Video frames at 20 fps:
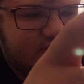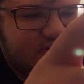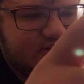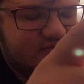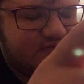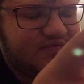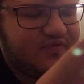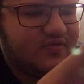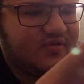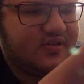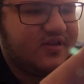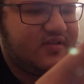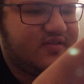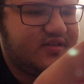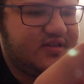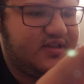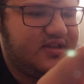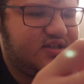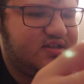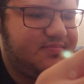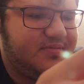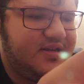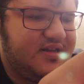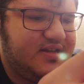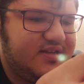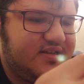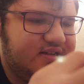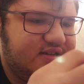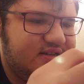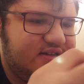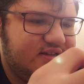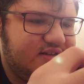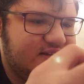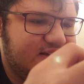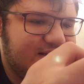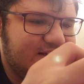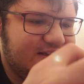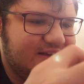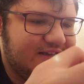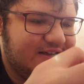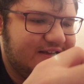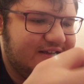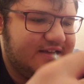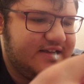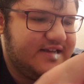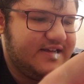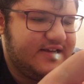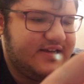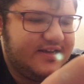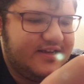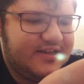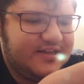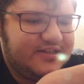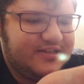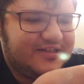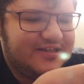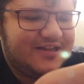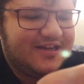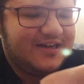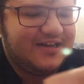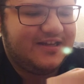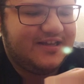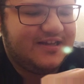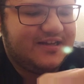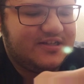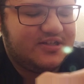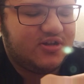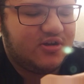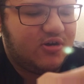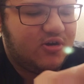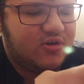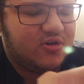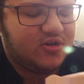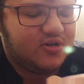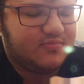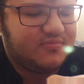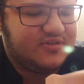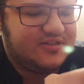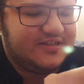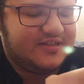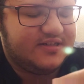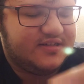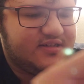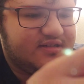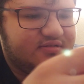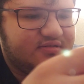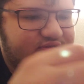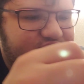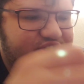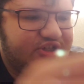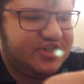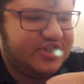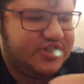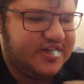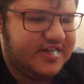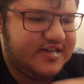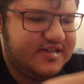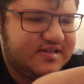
you're going to fold out these pieces, and you got to get his arms in. Oh, shit.